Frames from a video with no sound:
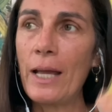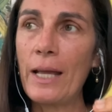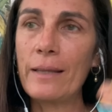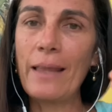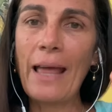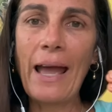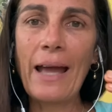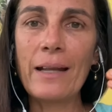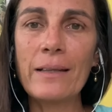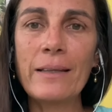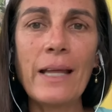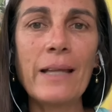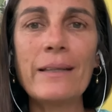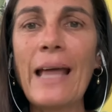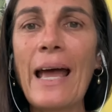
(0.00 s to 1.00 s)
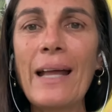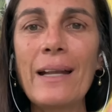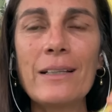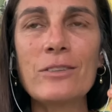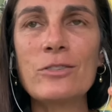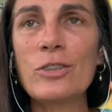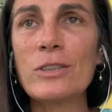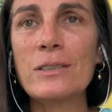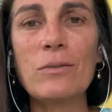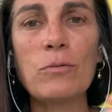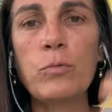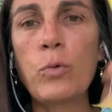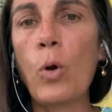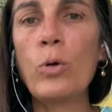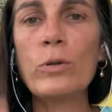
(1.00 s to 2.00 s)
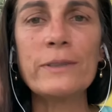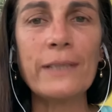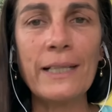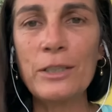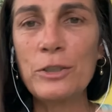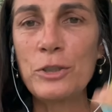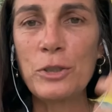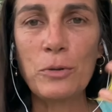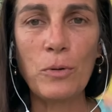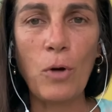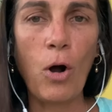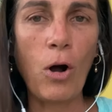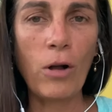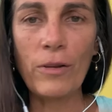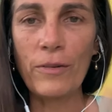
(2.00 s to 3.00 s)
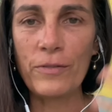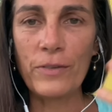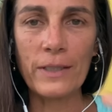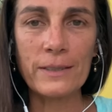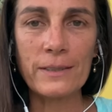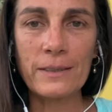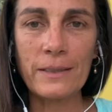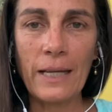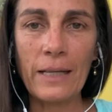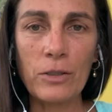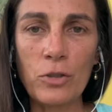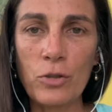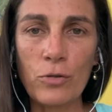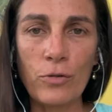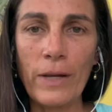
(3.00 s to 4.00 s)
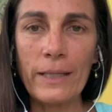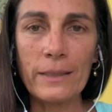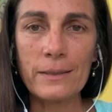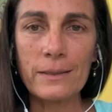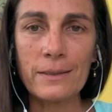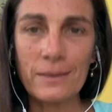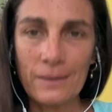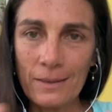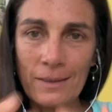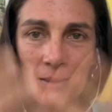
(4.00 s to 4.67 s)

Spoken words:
And that, then that just rolls into all of this and creates